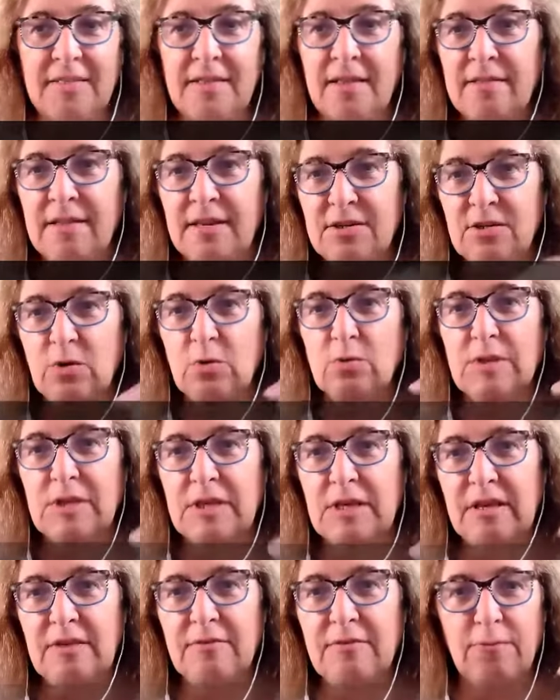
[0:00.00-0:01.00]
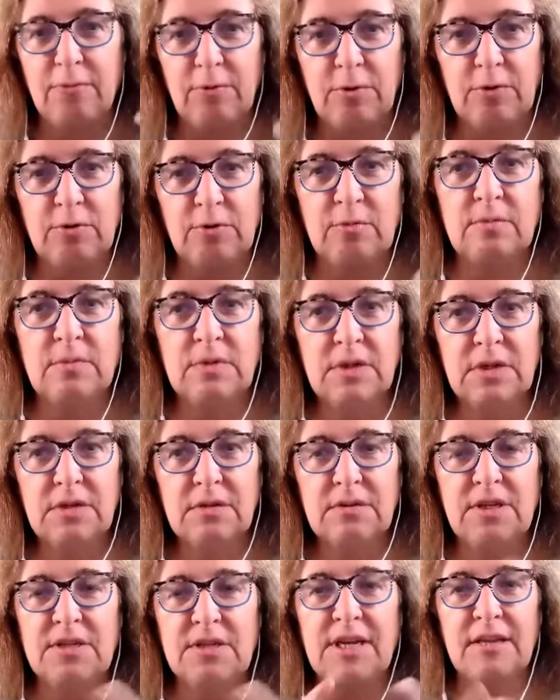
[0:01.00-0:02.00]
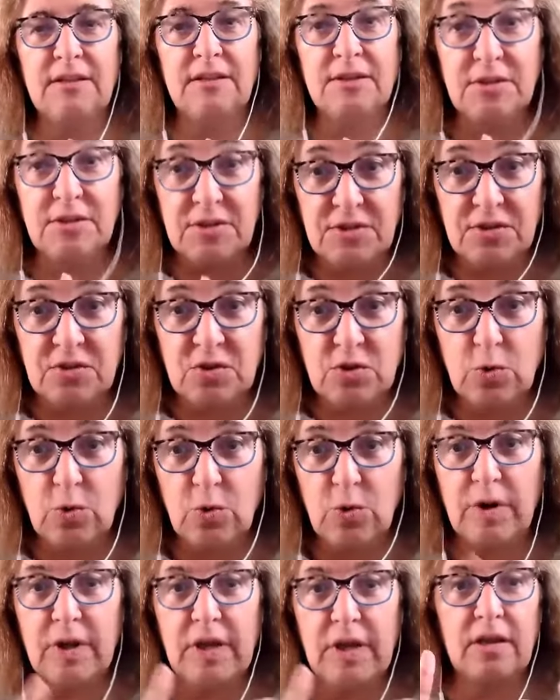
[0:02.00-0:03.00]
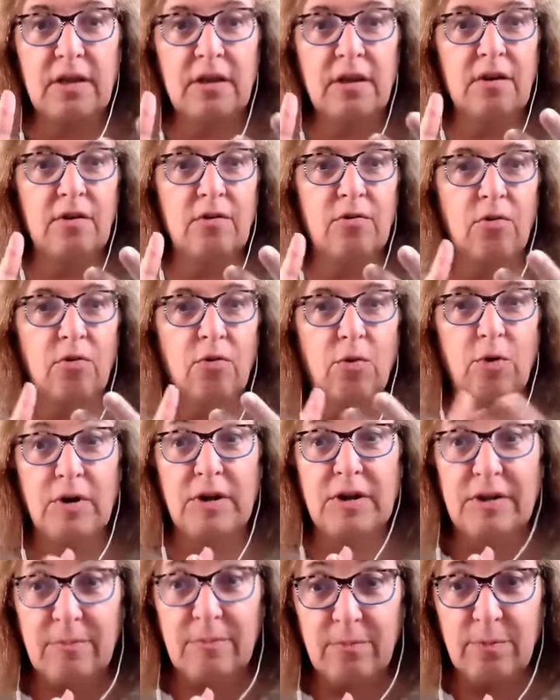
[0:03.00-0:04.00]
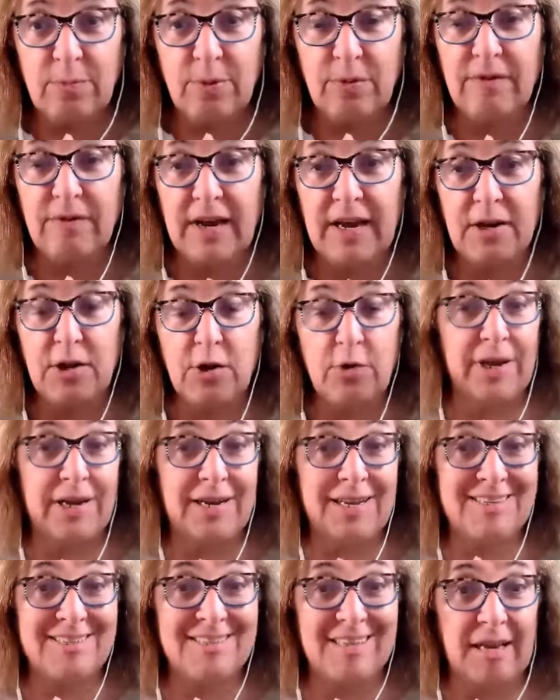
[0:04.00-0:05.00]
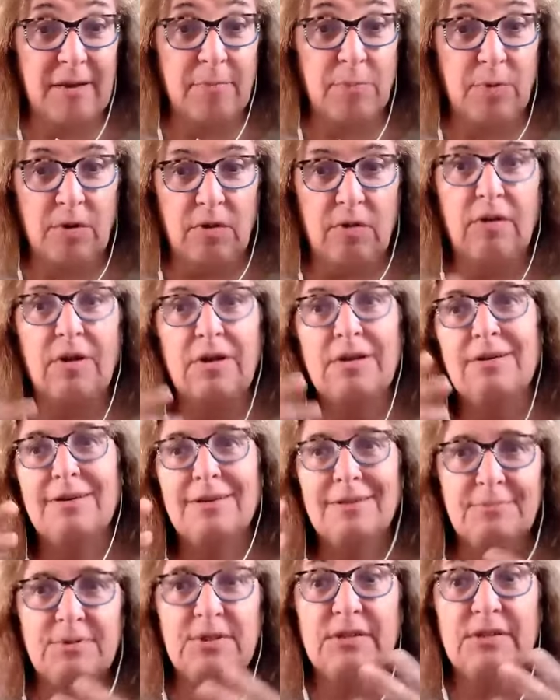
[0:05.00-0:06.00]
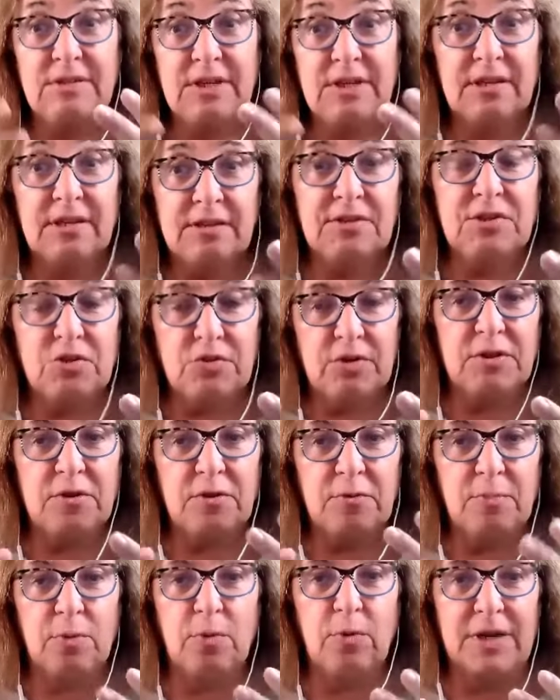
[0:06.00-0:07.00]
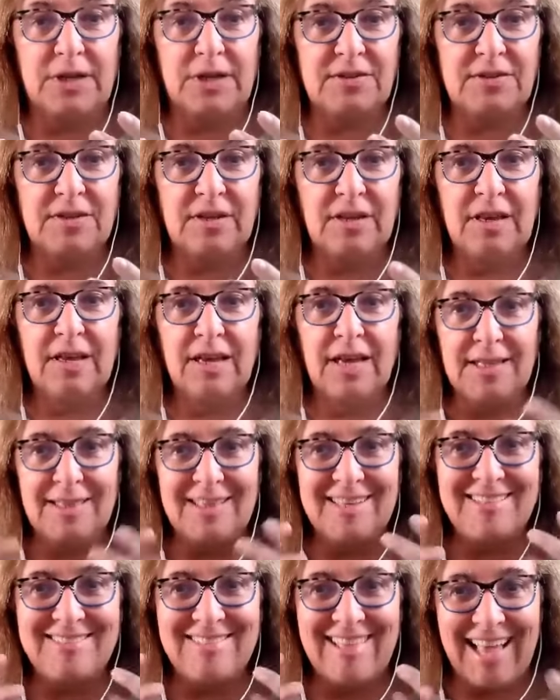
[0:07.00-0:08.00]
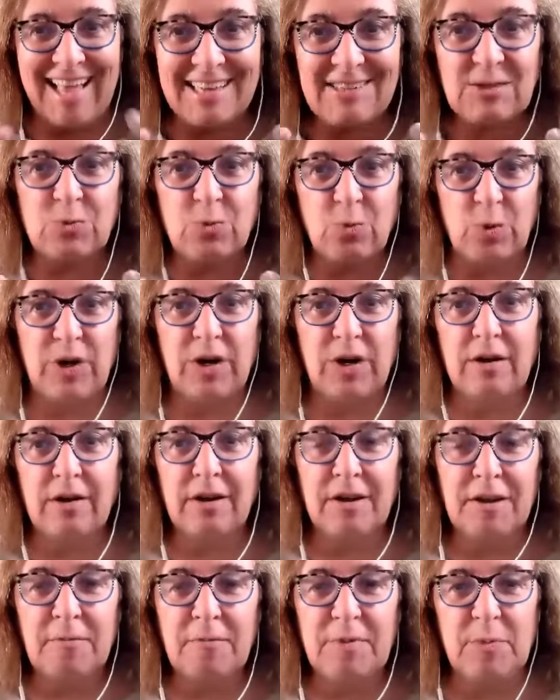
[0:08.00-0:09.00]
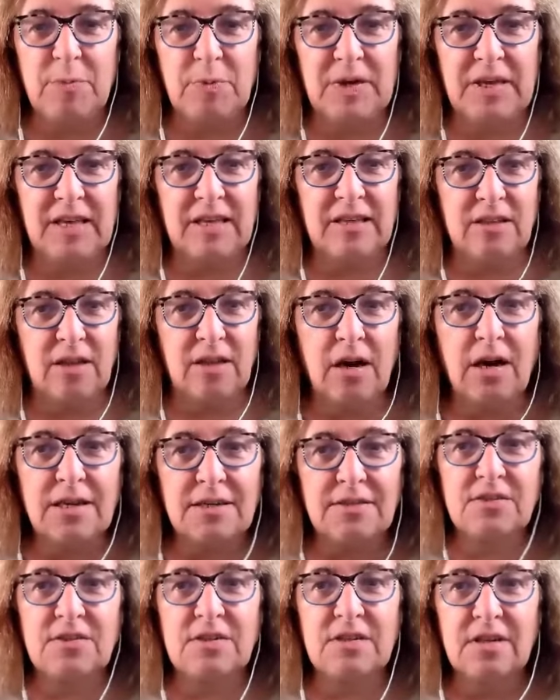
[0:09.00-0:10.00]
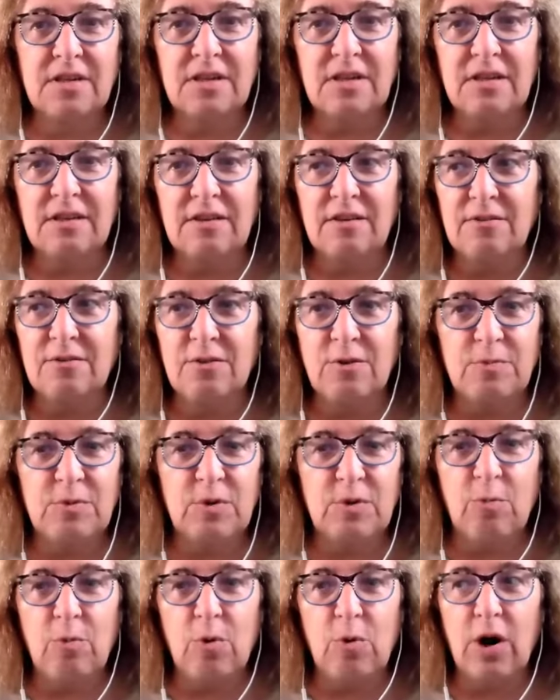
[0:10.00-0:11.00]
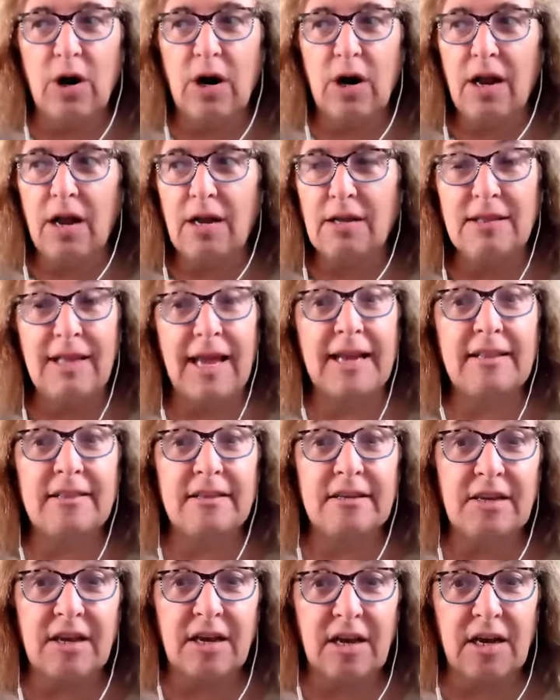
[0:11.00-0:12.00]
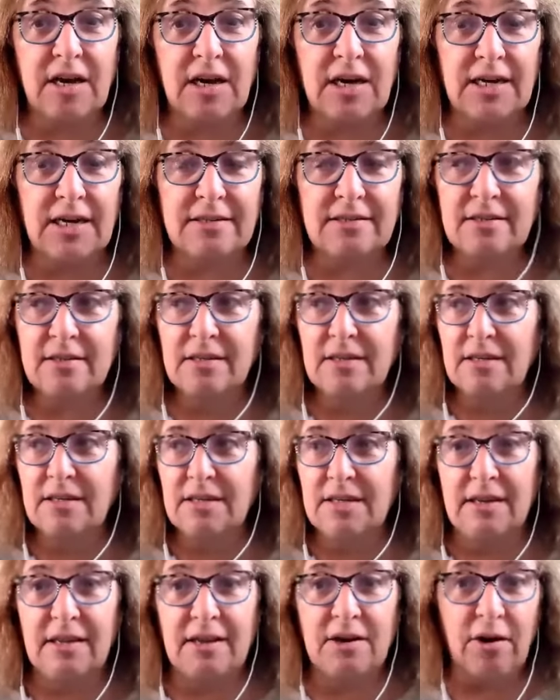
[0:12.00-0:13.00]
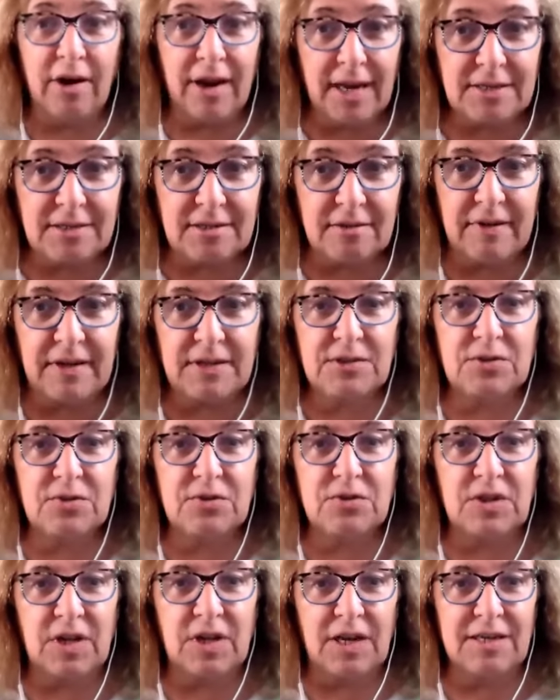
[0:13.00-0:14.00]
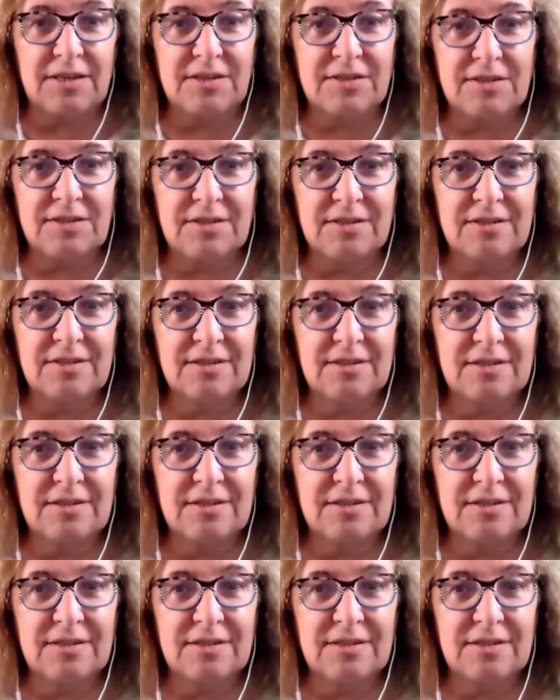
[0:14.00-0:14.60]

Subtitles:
then they don't leave room to tell a good story or provide a great example to illustrate their points. I think that's where people get lost. You know, they're more likely to cut an interactive exercise